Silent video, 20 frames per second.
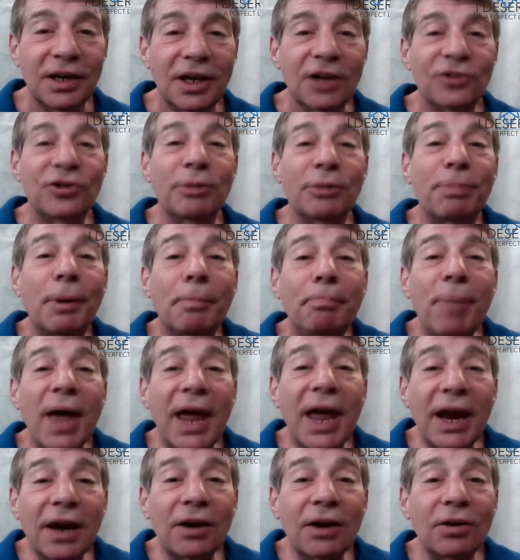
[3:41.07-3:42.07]
to
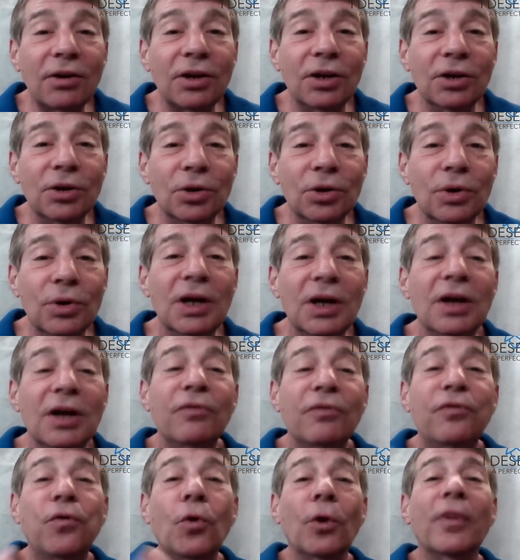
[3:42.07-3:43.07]
prepare you
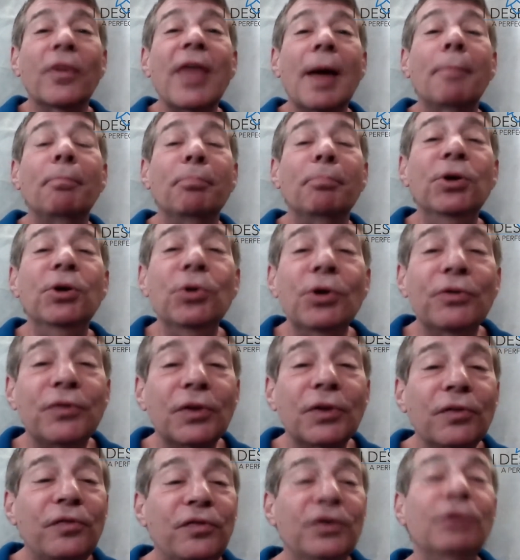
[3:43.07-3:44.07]
for that
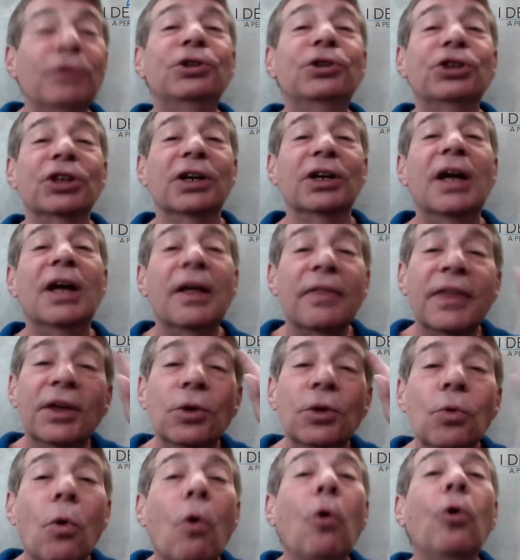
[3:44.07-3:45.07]
beautiful future
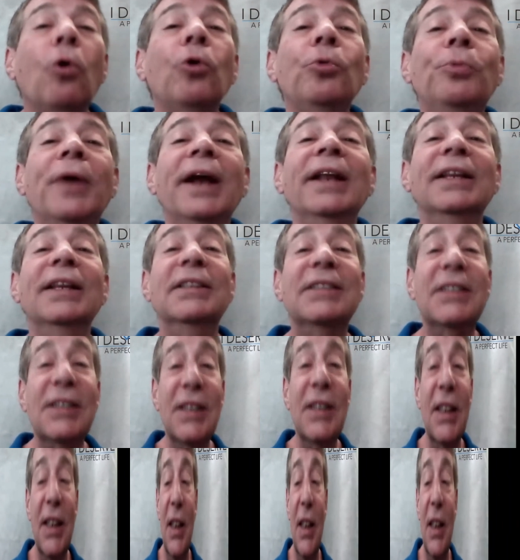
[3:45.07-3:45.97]
that you already see. And hi,